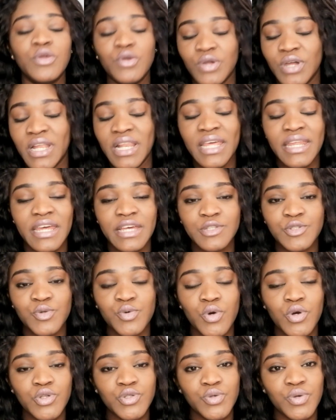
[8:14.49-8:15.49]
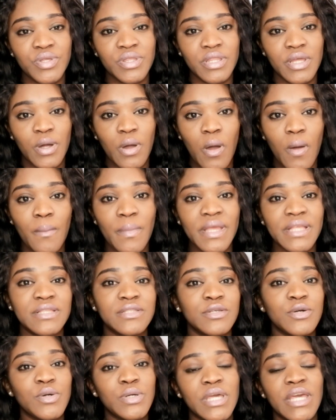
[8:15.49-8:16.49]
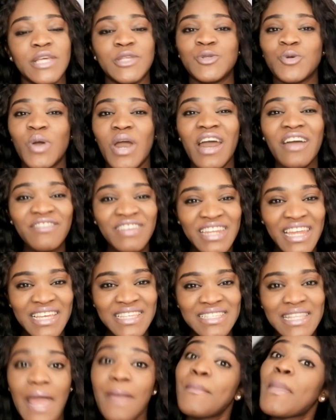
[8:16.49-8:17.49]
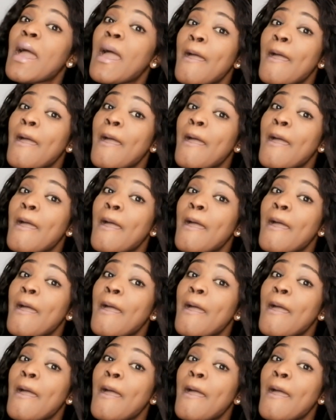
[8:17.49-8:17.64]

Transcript: you can let us know also in the comments. Okay, so have a nice time.